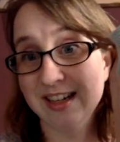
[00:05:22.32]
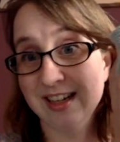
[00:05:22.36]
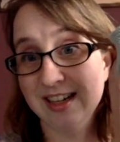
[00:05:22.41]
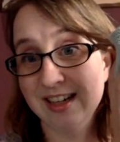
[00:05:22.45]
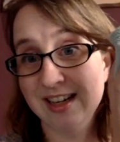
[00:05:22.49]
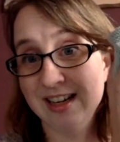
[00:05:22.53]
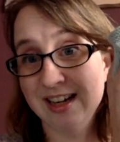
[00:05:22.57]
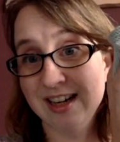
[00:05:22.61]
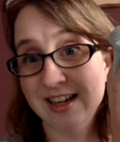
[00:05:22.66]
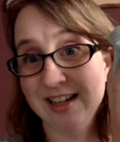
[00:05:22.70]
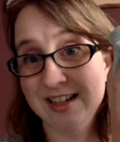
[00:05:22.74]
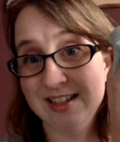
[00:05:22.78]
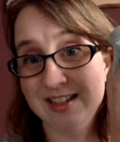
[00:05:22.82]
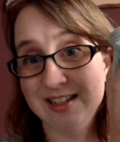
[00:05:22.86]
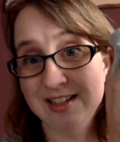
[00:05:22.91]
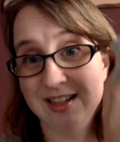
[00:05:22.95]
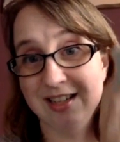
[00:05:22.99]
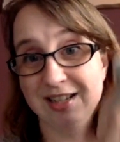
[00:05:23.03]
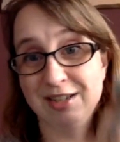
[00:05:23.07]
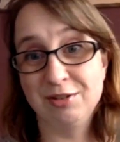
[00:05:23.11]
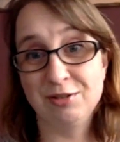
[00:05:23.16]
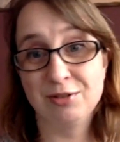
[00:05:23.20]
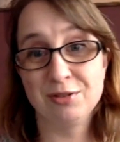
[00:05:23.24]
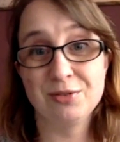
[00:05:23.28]
a nice
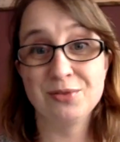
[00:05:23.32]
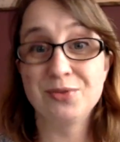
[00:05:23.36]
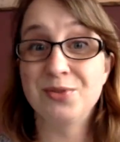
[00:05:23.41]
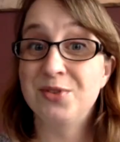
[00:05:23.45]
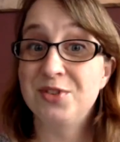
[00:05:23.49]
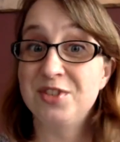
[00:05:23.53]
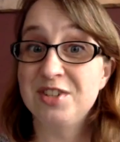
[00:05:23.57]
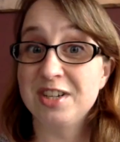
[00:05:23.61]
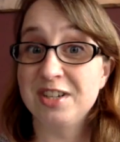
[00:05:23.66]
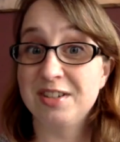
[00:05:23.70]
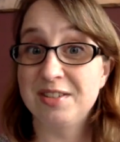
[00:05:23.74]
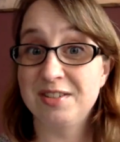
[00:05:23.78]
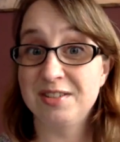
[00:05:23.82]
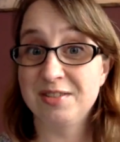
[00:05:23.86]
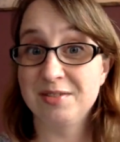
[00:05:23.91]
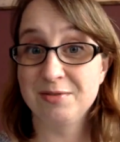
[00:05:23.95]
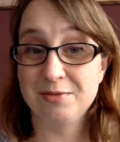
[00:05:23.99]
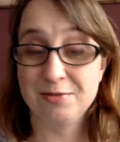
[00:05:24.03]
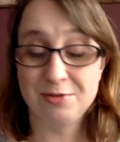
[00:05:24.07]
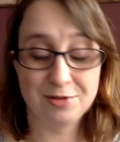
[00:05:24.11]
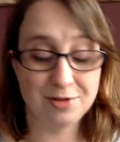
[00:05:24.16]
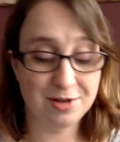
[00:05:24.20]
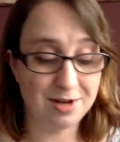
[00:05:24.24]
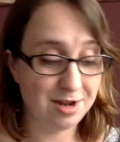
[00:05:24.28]
little set
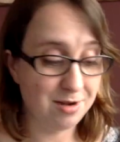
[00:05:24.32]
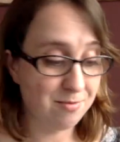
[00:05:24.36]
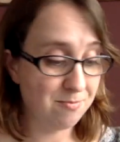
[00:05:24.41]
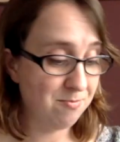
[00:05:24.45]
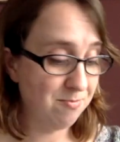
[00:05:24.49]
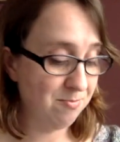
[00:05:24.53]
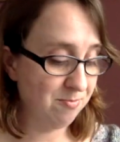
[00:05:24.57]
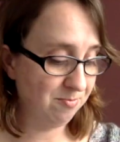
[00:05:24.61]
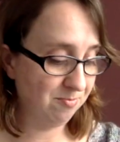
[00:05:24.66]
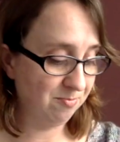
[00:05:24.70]
for them.